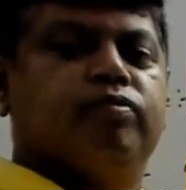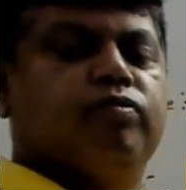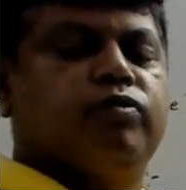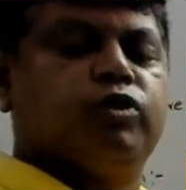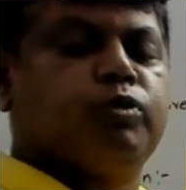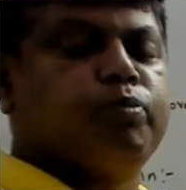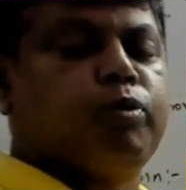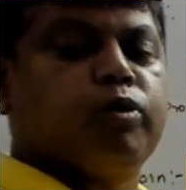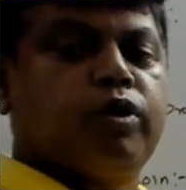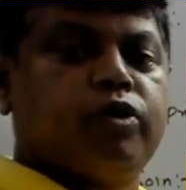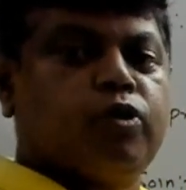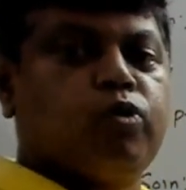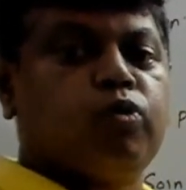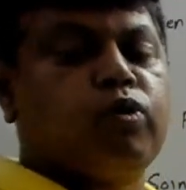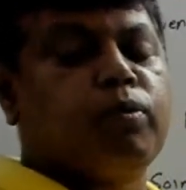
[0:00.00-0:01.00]
You should prove that the
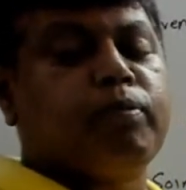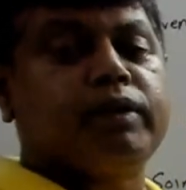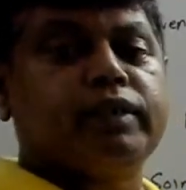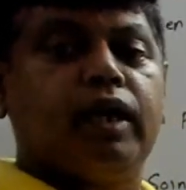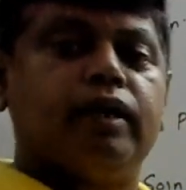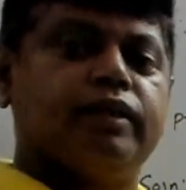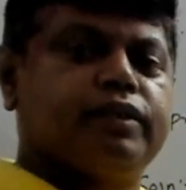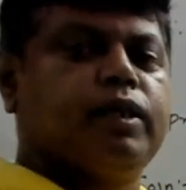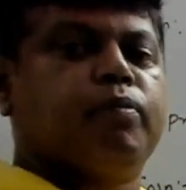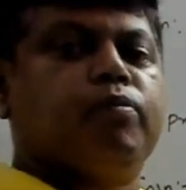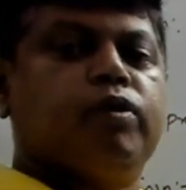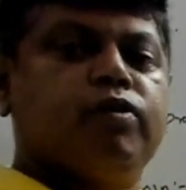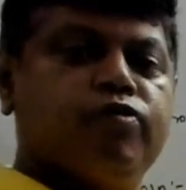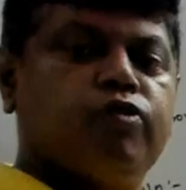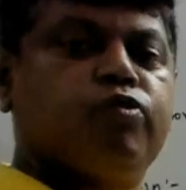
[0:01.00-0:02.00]
two numbers are same.
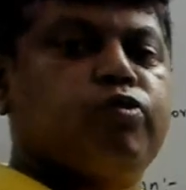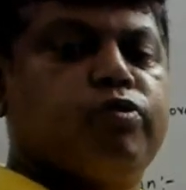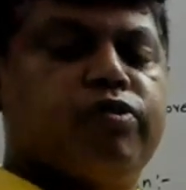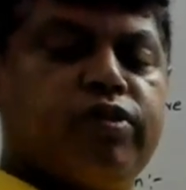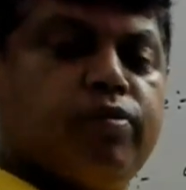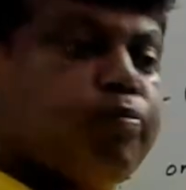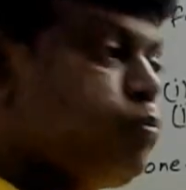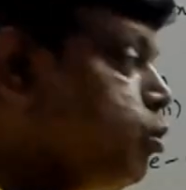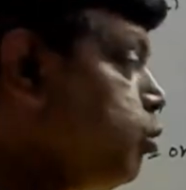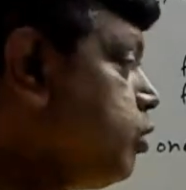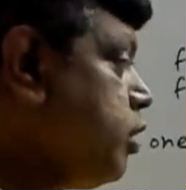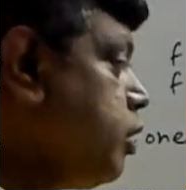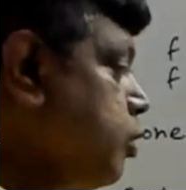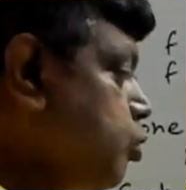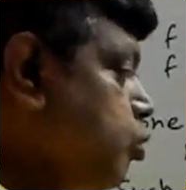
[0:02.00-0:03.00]
If you prove that
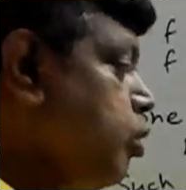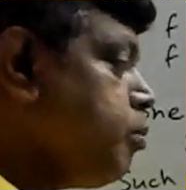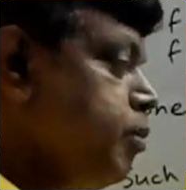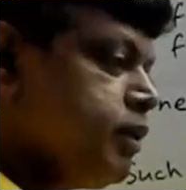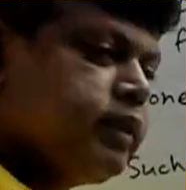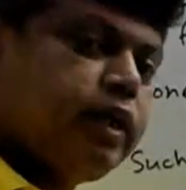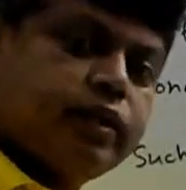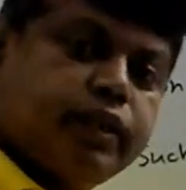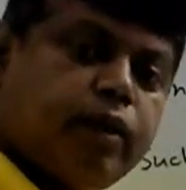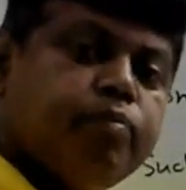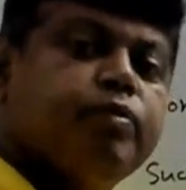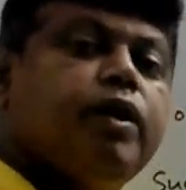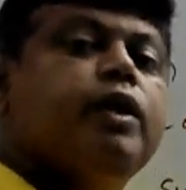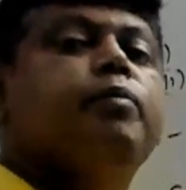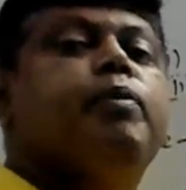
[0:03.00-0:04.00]
the two numbers are same,
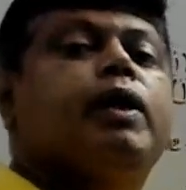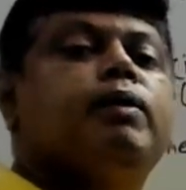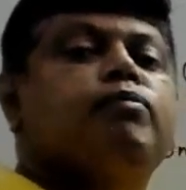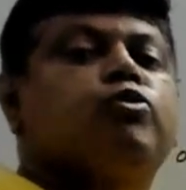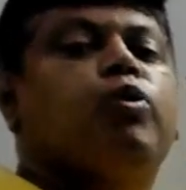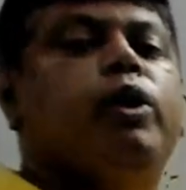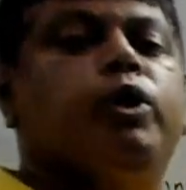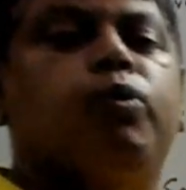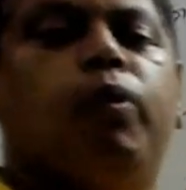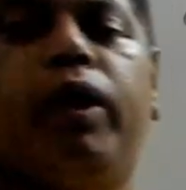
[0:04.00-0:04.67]
then it becomes one to one.